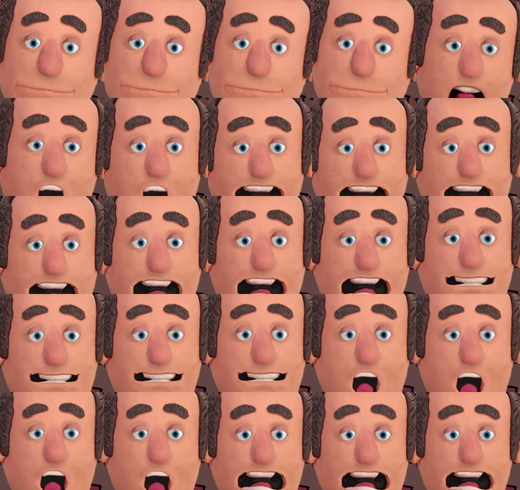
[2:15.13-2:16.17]
That's
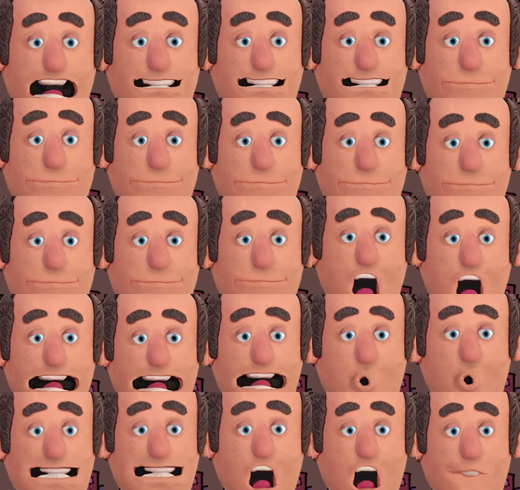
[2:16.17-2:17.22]
right. The
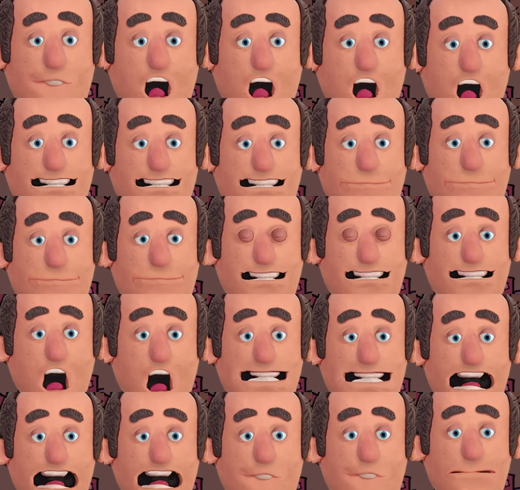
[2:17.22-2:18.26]
universe should
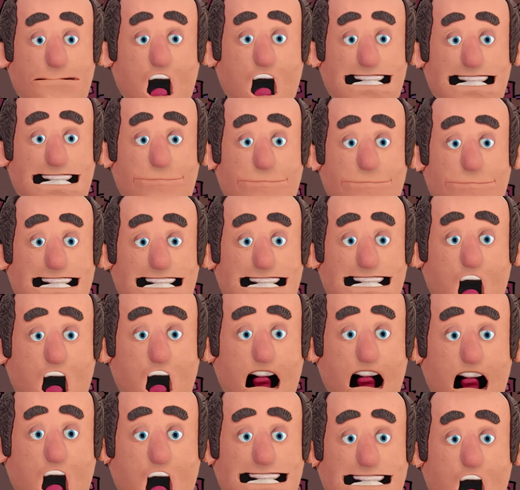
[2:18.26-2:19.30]
have been
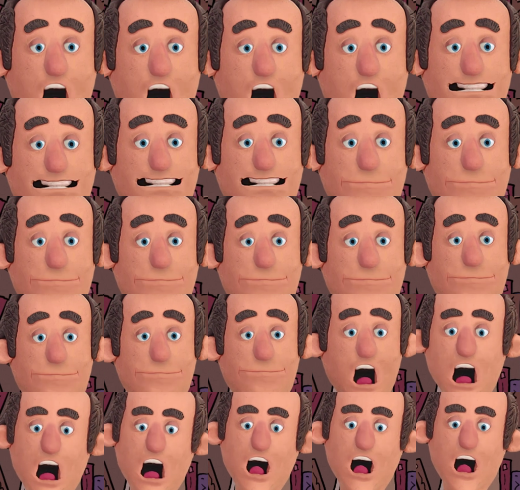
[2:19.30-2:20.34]
nothingness
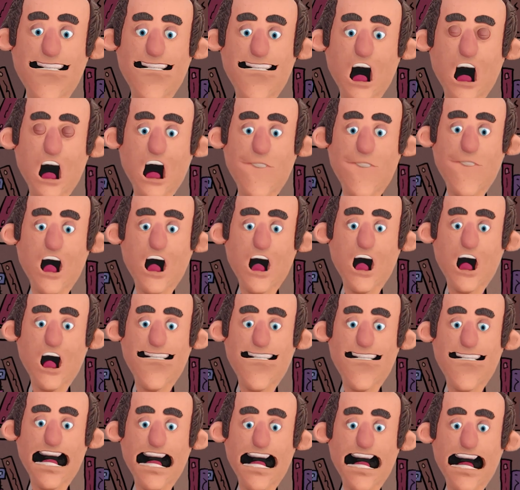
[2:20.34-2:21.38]
forever
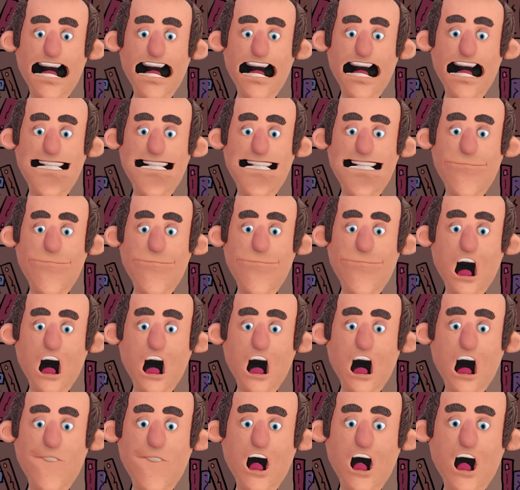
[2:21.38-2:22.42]
and
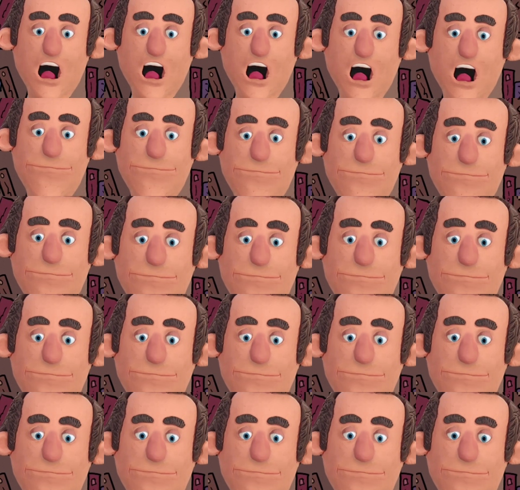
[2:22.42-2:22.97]
ever.